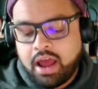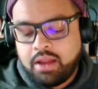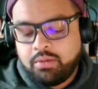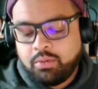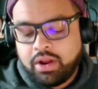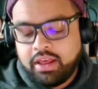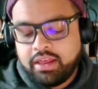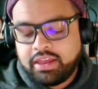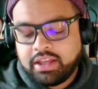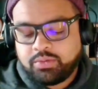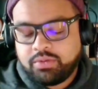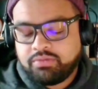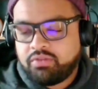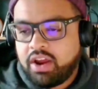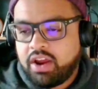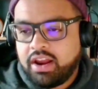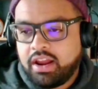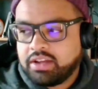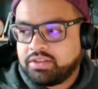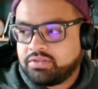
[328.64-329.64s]
And one of the things we've
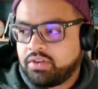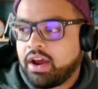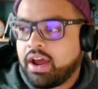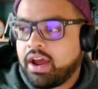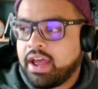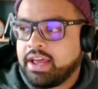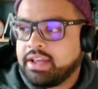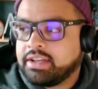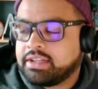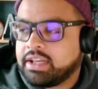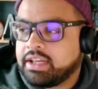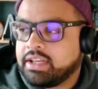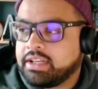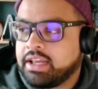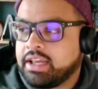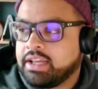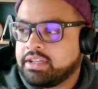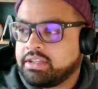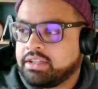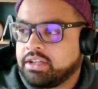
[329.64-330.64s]
realized, right, is there
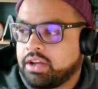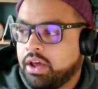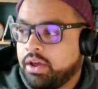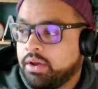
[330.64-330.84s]
is